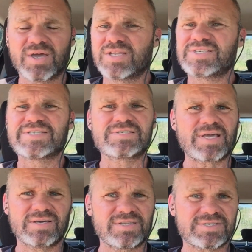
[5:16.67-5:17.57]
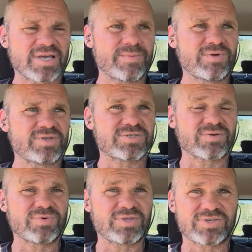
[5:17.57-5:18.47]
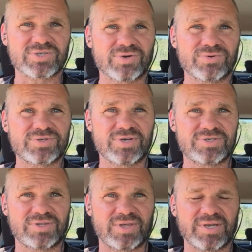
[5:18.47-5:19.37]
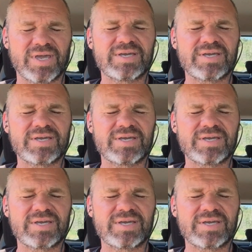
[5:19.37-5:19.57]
It's exactly the same with this school teacher thing.